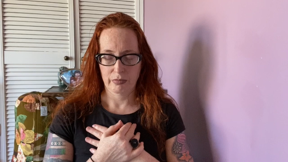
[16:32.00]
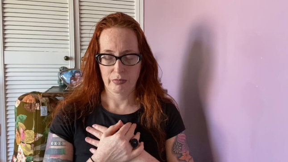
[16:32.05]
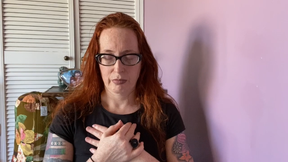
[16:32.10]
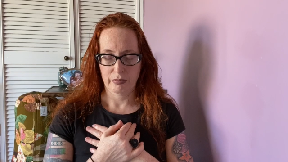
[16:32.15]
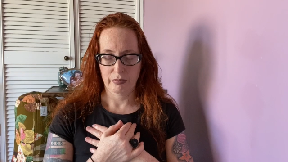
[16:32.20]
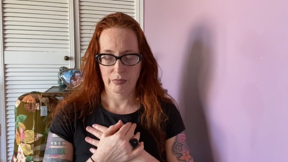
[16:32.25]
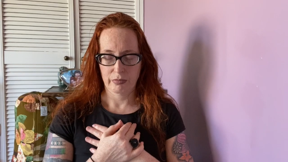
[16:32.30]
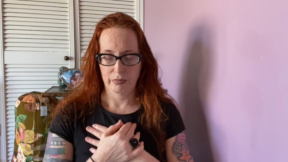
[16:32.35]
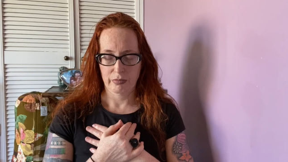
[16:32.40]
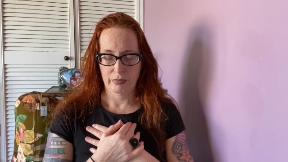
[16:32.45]

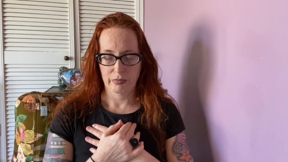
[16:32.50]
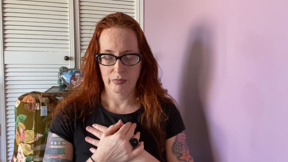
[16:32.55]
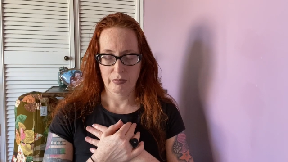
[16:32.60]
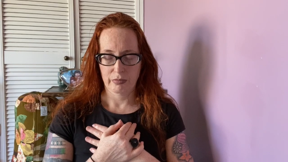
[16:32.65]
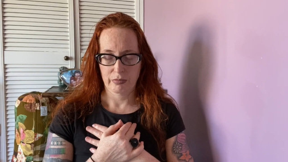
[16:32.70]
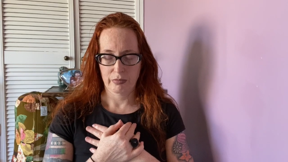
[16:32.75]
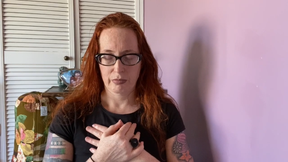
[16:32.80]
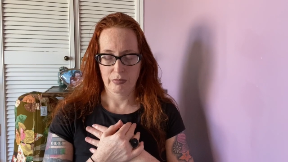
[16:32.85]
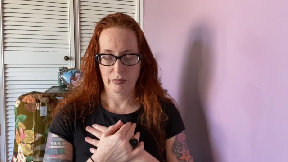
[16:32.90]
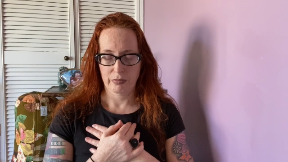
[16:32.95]

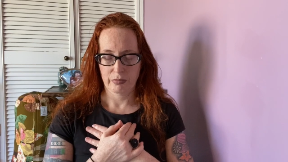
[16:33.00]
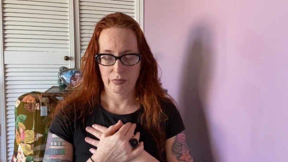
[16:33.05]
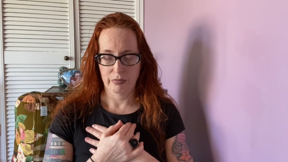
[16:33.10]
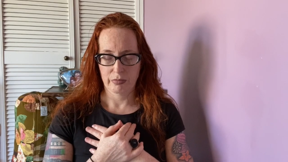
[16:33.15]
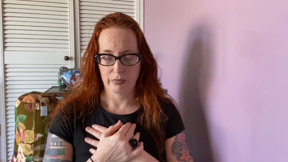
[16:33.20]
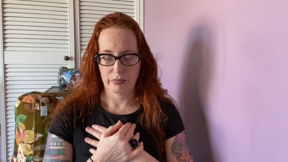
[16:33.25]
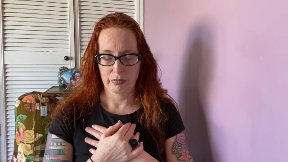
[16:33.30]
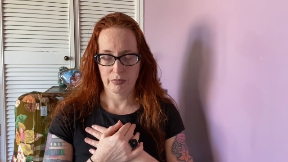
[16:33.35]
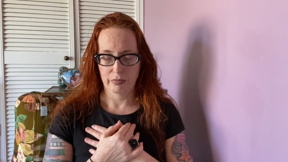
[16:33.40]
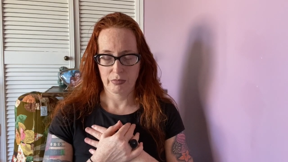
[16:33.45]

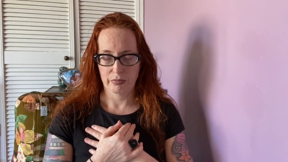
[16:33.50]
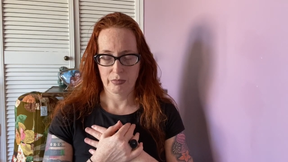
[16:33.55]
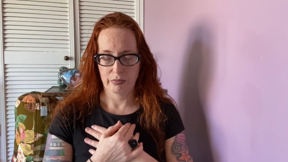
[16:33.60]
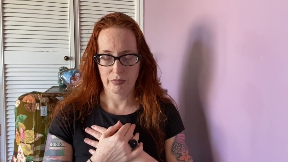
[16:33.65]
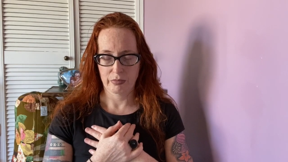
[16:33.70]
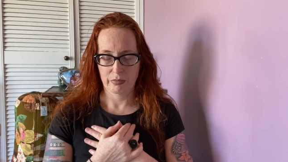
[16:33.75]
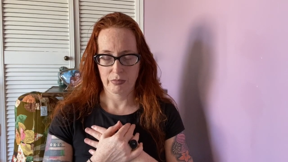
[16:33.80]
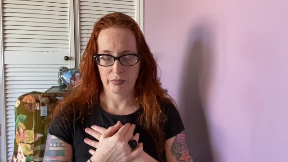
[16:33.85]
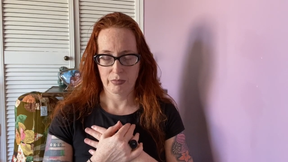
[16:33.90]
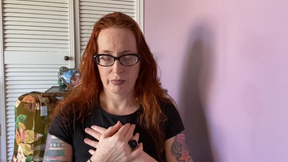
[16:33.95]

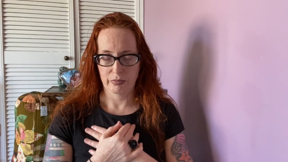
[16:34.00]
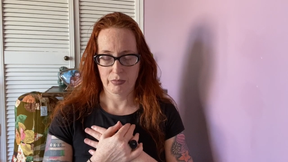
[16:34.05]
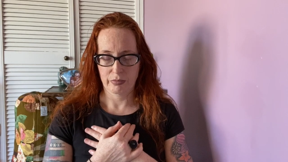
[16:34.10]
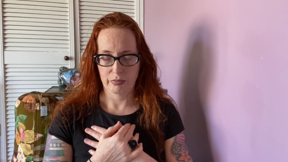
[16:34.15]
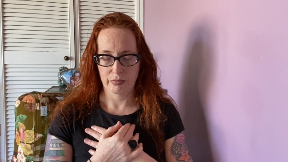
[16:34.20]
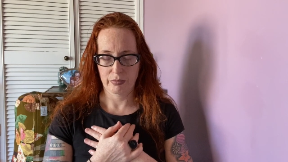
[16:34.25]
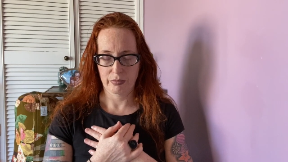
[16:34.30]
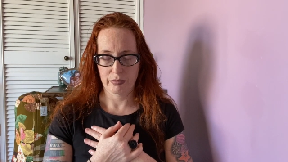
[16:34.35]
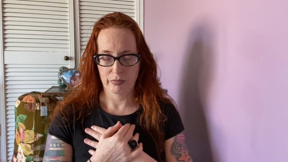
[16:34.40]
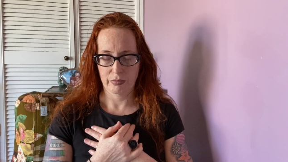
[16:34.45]

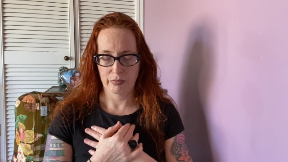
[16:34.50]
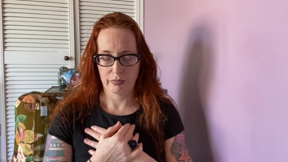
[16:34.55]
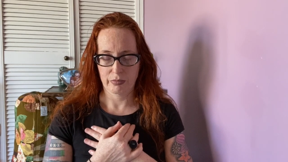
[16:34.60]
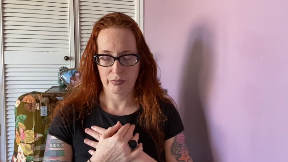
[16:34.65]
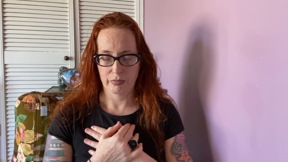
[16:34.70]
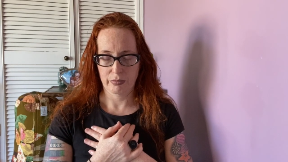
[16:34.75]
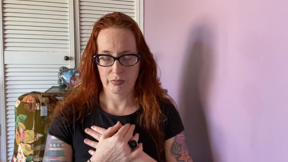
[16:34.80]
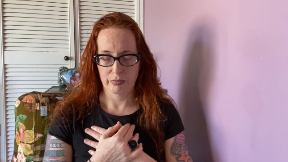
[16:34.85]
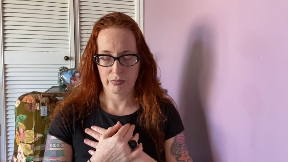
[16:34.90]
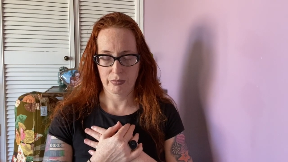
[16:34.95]

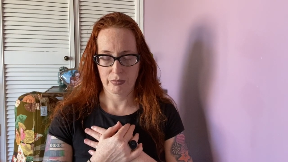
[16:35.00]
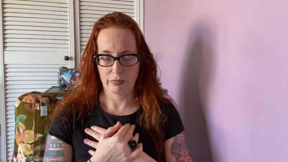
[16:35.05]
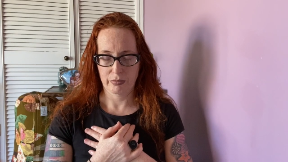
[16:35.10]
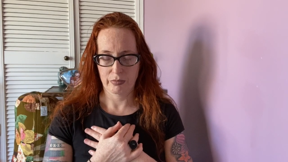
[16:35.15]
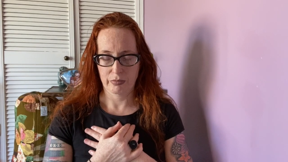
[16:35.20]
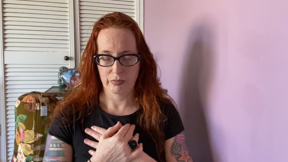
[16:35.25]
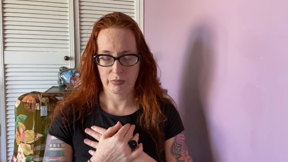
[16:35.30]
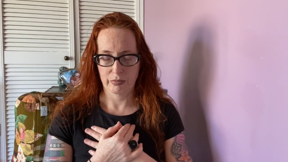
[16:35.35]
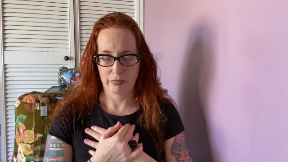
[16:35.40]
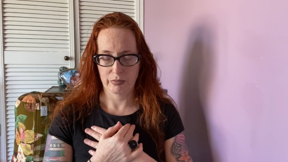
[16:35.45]

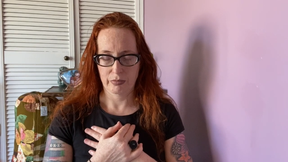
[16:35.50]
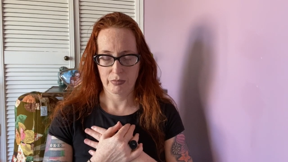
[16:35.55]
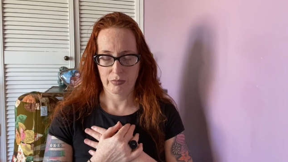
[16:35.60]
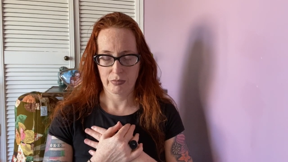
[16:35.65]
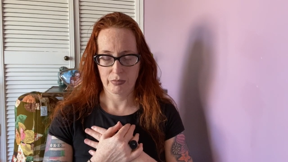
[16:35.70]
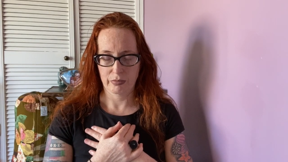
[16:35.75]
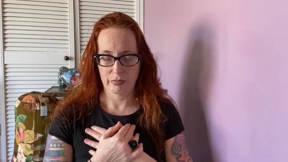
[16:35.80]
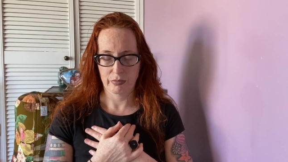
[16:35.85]
(no one is talking)